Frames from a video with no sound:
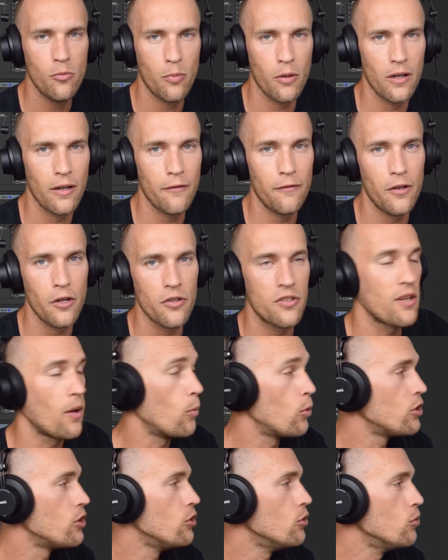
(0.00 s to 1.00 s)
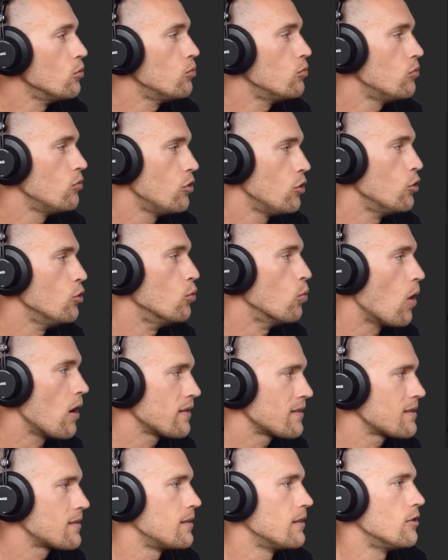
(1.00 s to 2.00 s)
But if you're someone who
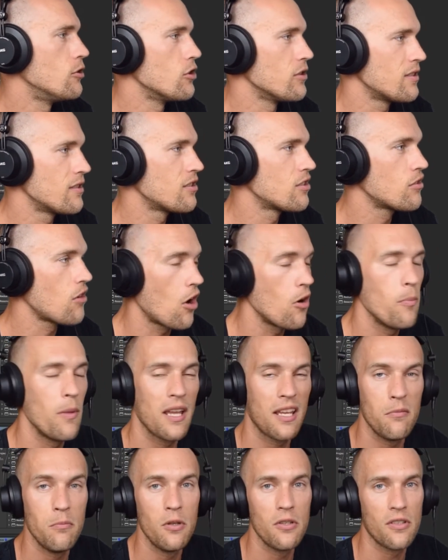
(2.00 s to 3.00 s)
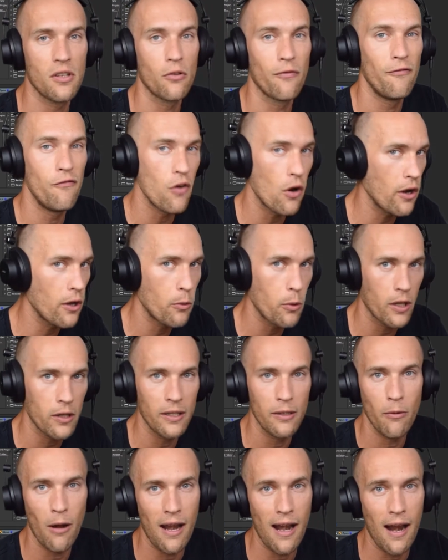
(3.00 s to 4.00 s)
wants to just start making music very
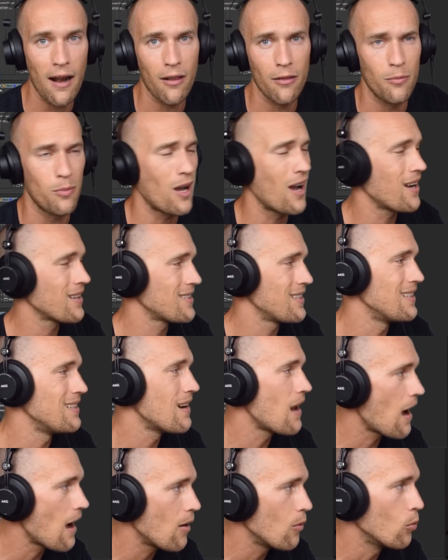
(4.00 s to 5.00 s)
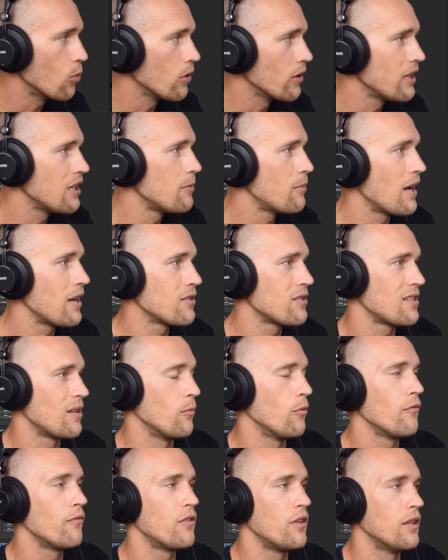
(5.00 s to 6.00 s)
quickly right out of the box and not worry about
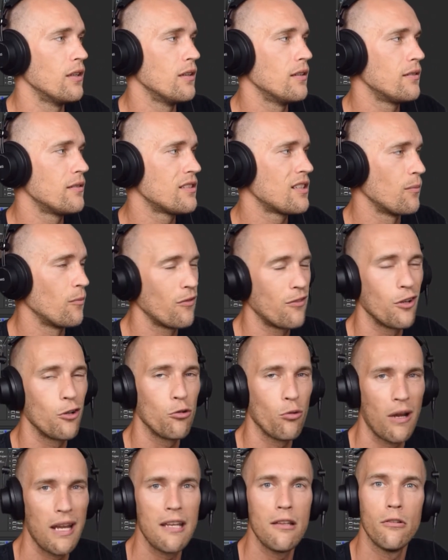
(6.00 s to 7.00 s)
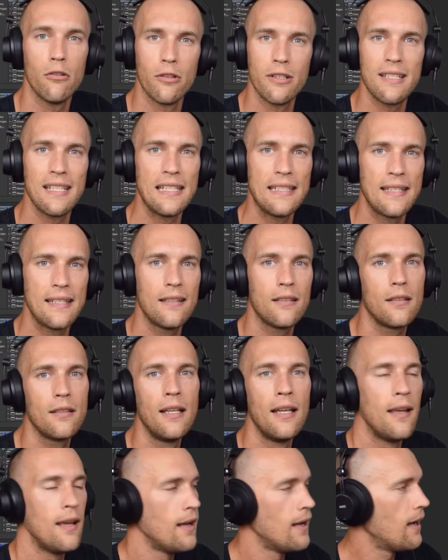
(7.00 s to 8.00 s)
some of the granular detail,
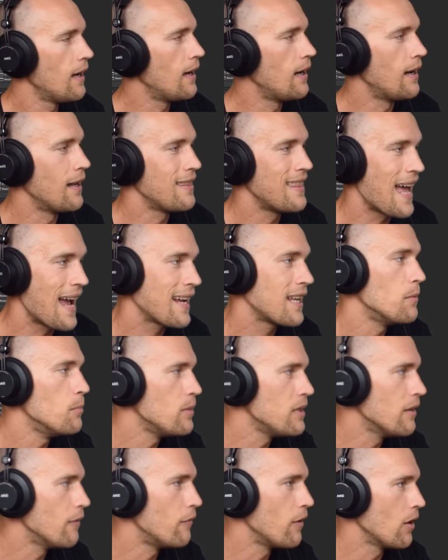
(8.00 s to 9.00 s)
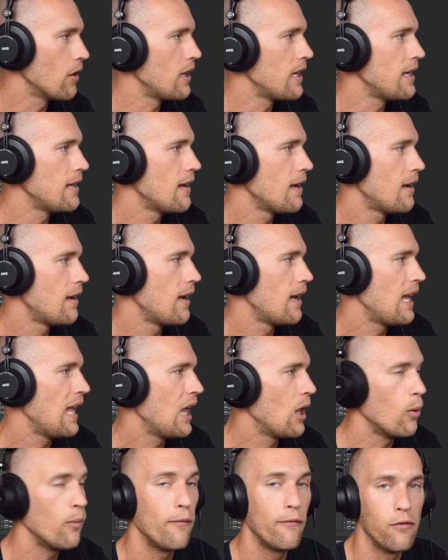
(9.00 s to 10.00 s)
that can be a very
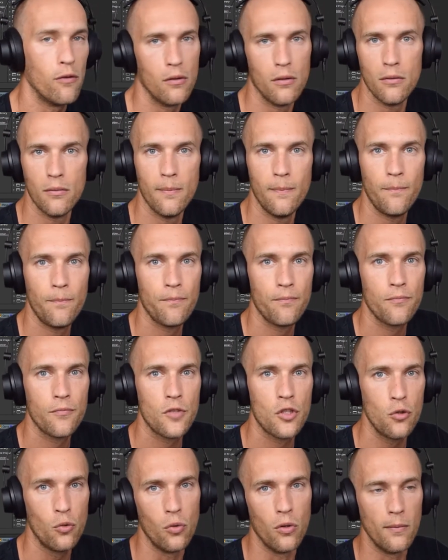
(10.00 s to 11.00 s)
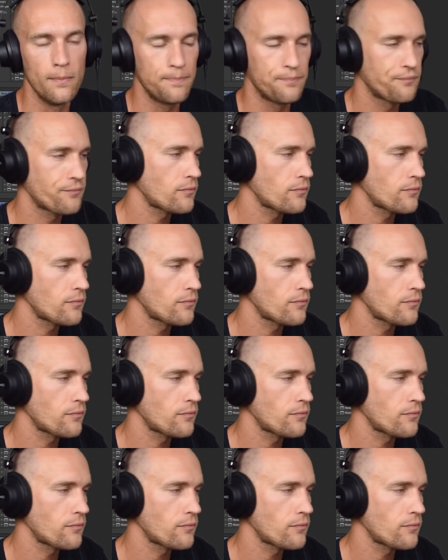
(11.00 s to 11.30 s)
helpful tool.